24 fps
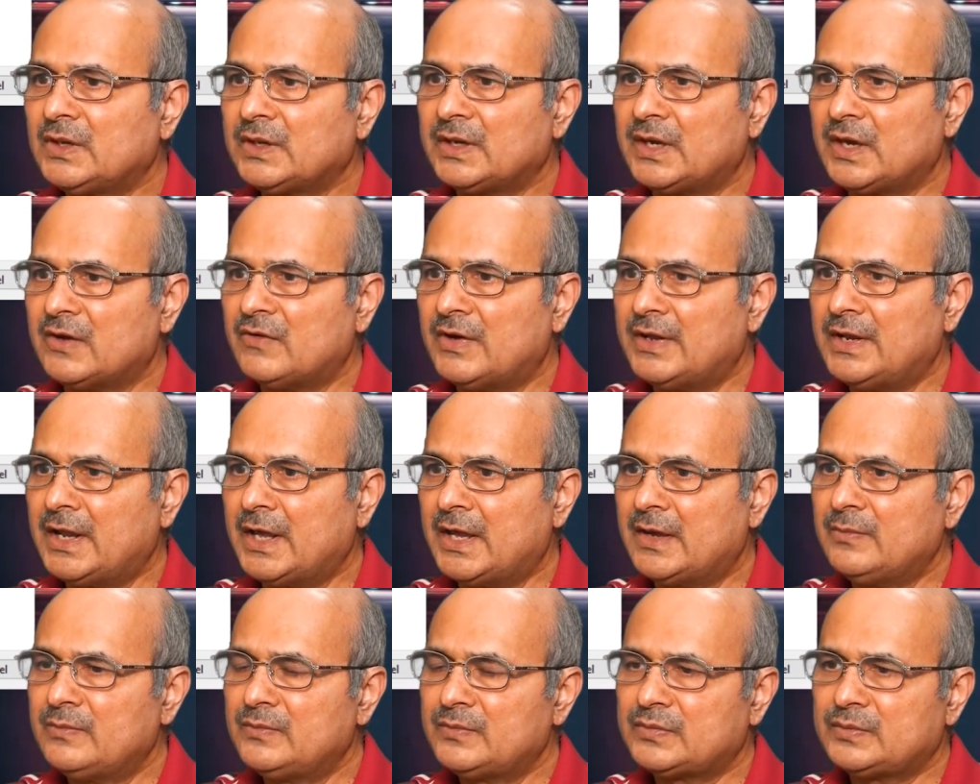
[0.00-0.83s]
Give a
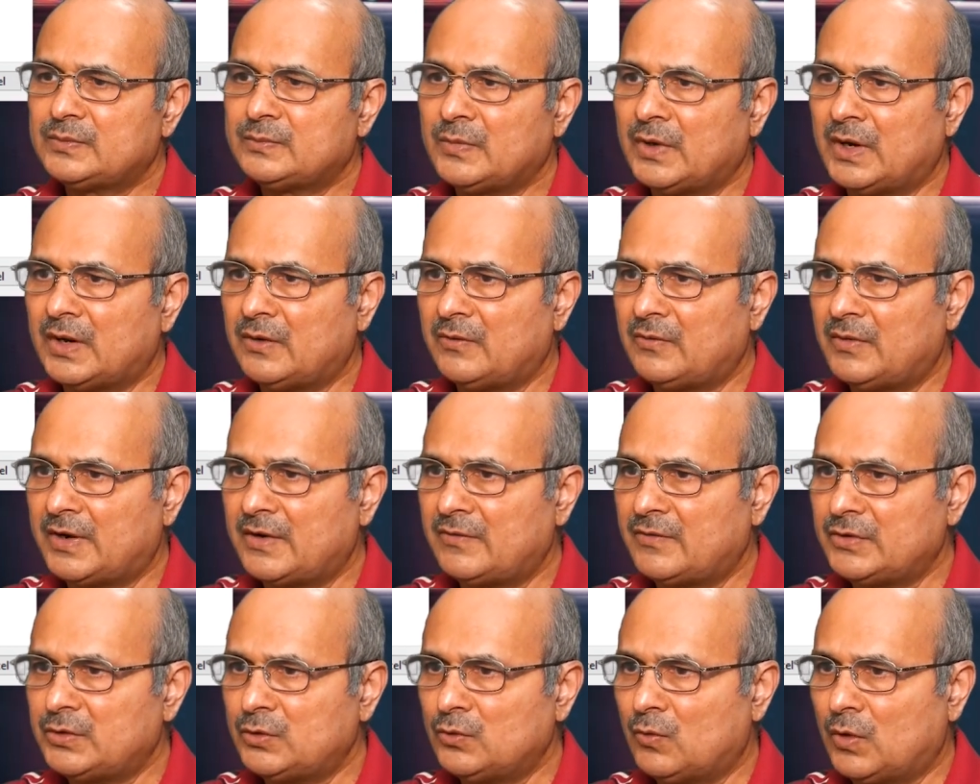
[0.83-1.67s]
name, uh,
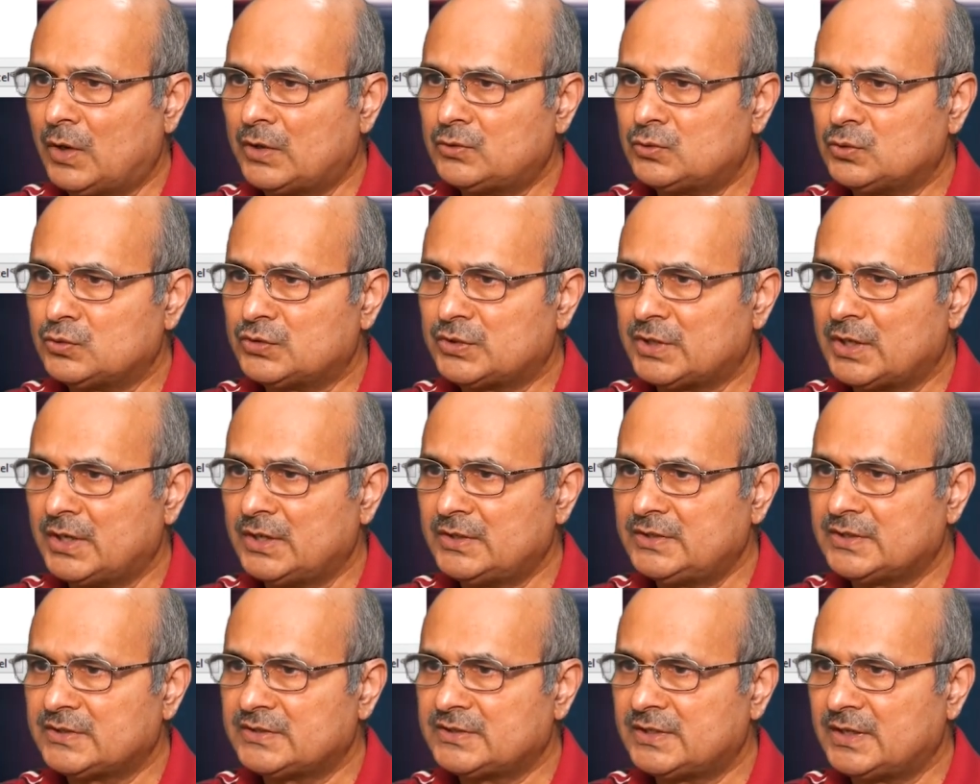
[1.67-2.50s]
whatever you want to say,
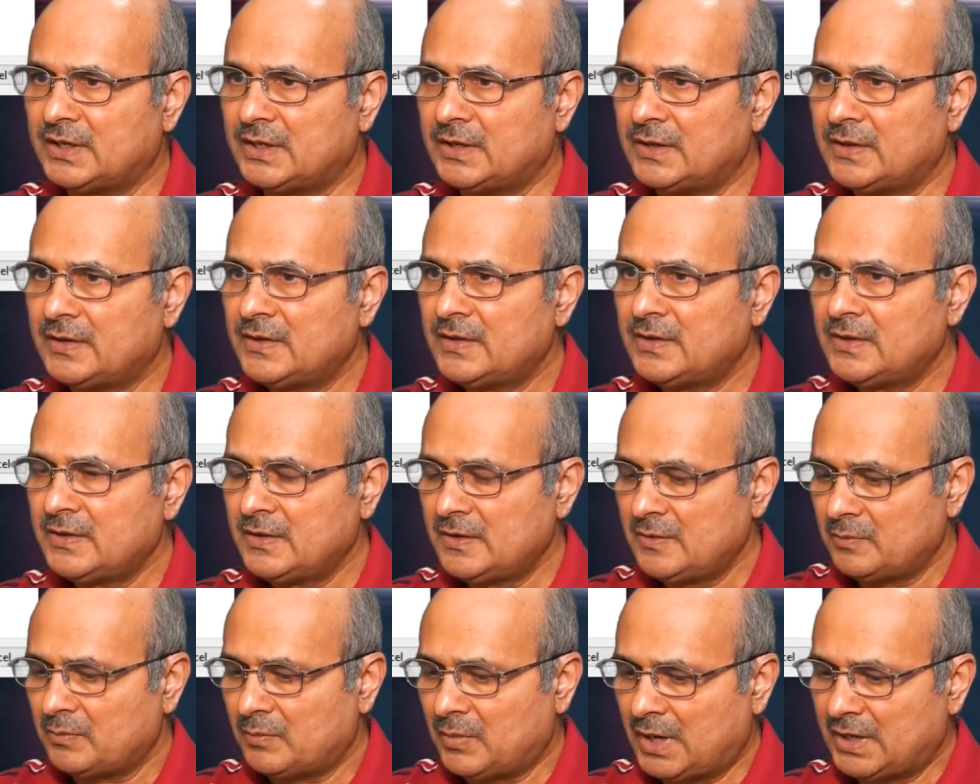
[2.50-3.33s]
just say
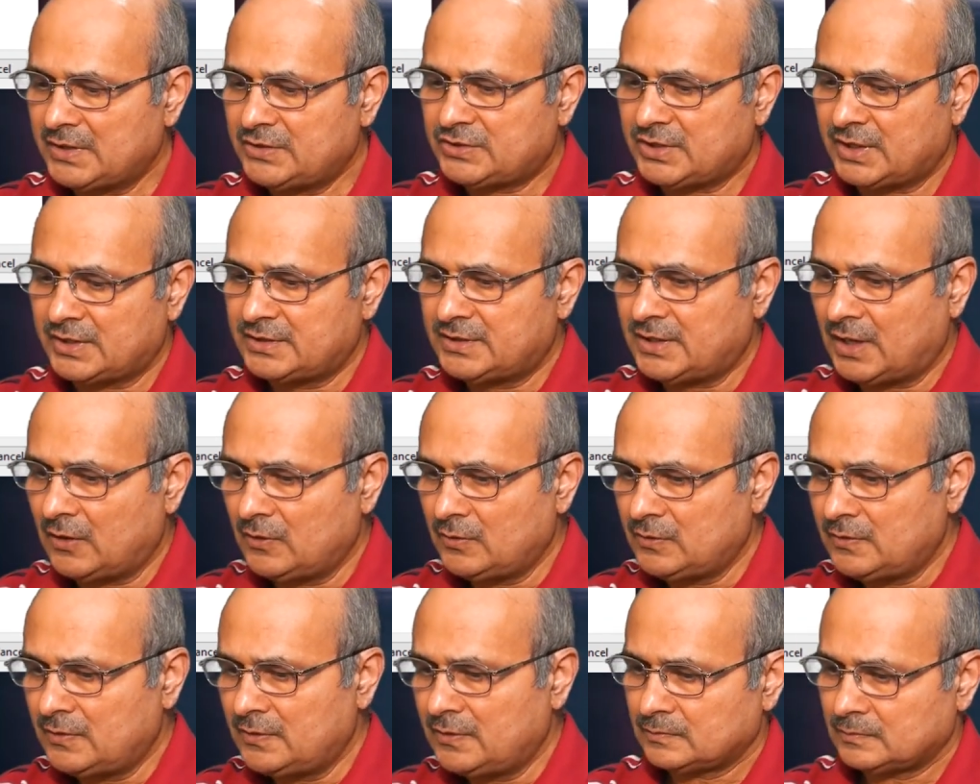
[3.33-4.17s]
my
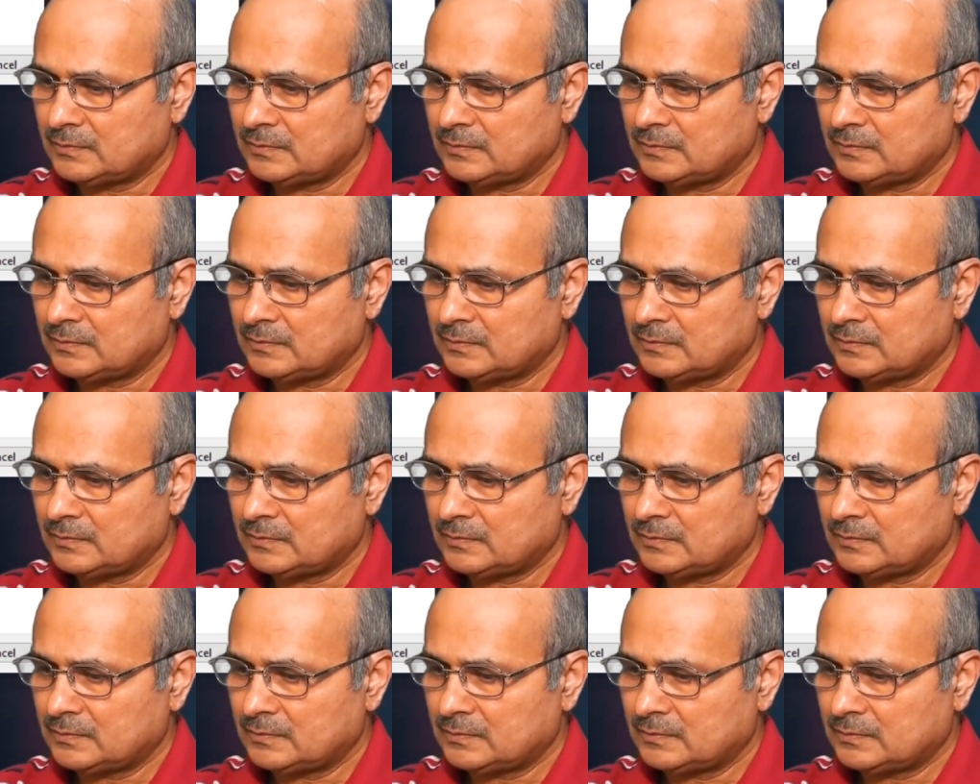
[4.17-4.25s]
shutdown